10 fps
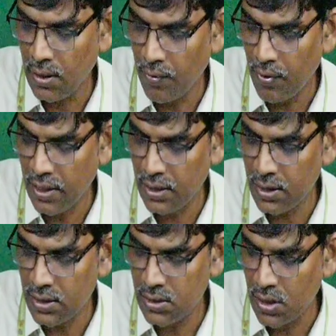Whether
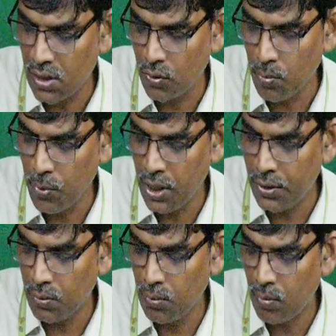it is
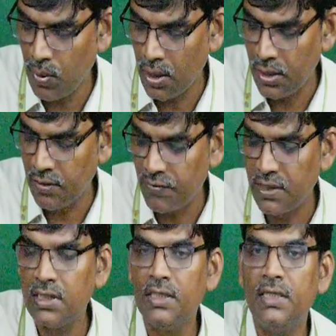cumulative or
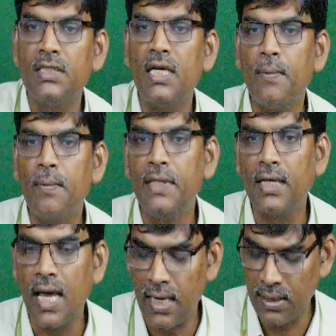differential, it decided by
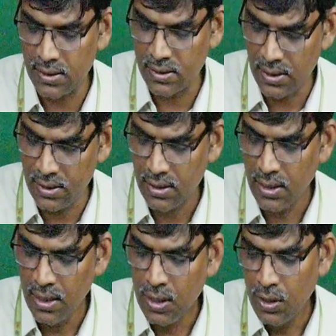their characteristics.
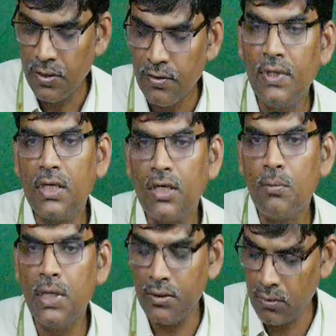Even the
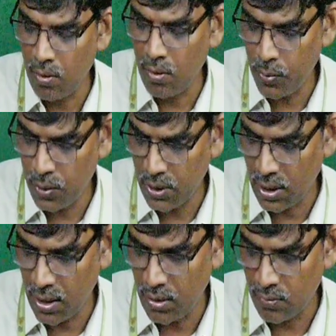cumulative compound,
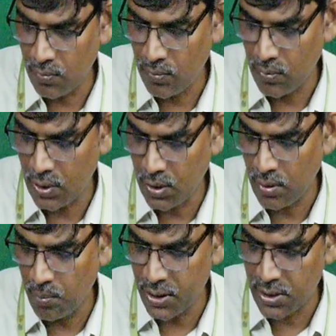there
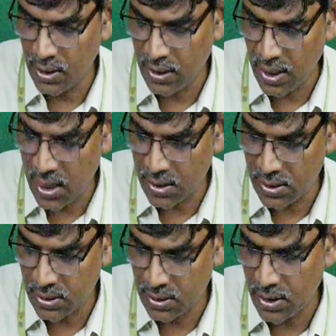are based on the
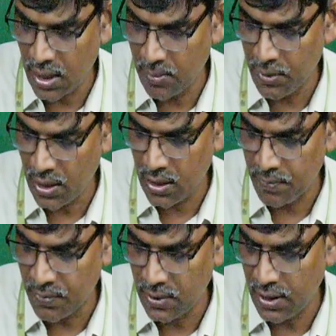characteristics, it can be
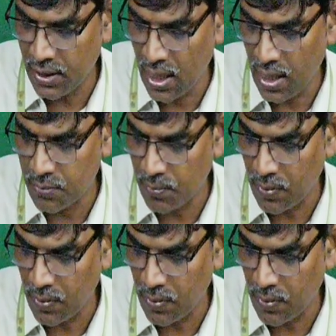classified with three types.